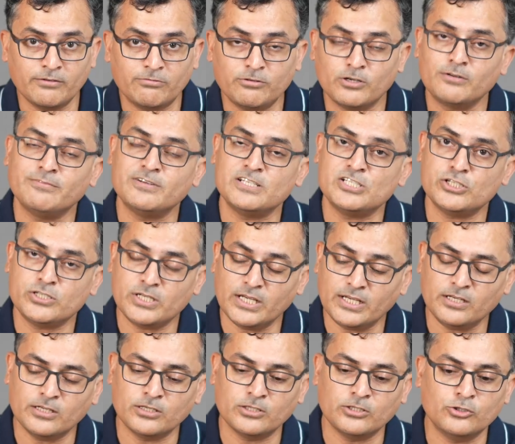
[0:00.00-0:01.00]
if you're a
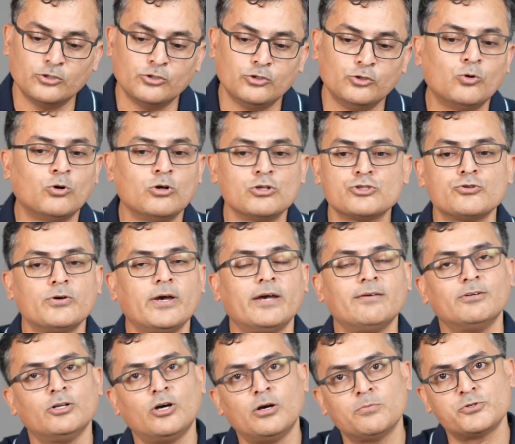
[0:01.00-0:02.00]
vegetarian, you also
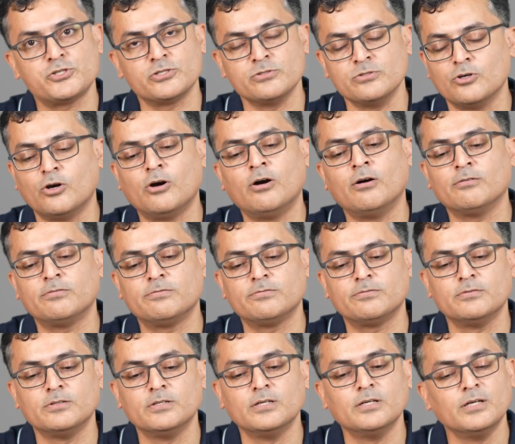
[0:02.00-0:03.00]
have an option
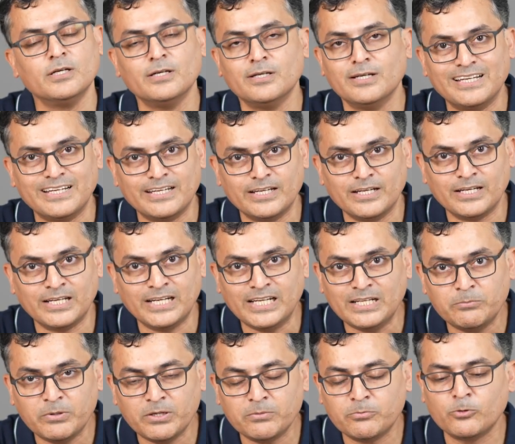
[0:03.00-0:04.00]
of
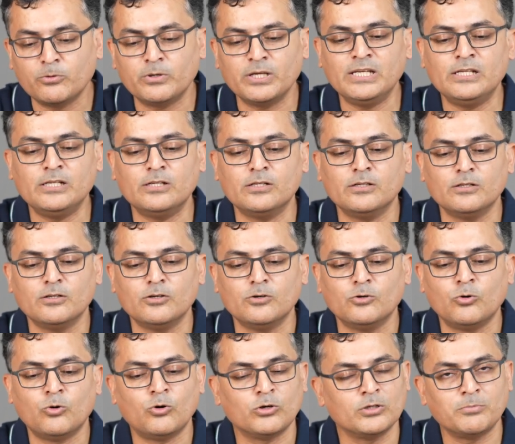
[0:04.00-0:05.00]
green pea protein
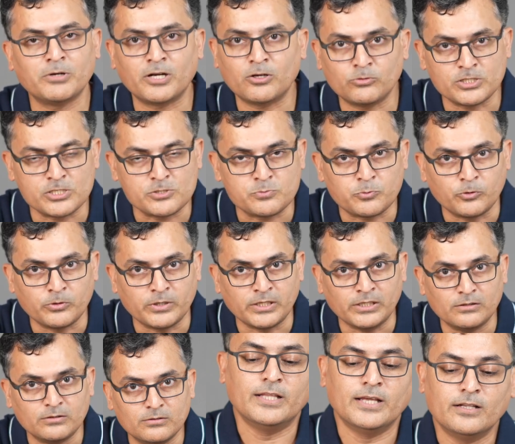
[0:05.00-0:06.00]
or the brown rice
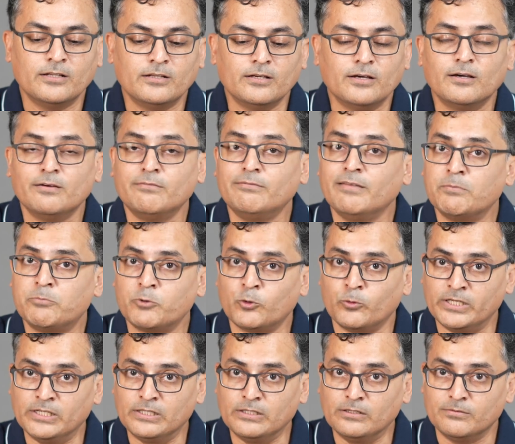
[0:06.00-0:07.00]
protein. Then whey
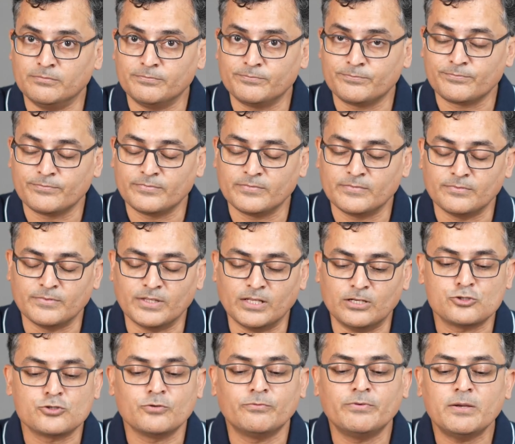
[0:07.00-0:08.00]
protein.
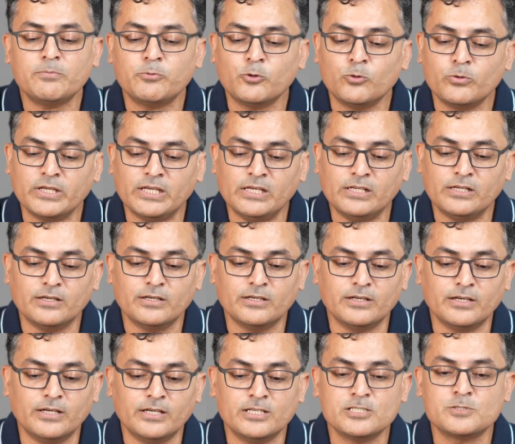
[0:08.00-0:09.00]
So whey protein
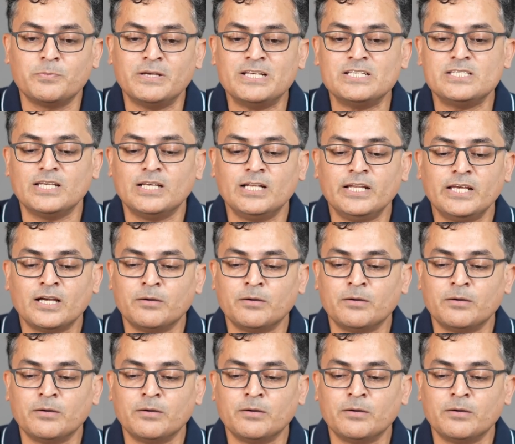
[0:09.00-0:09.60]
is basically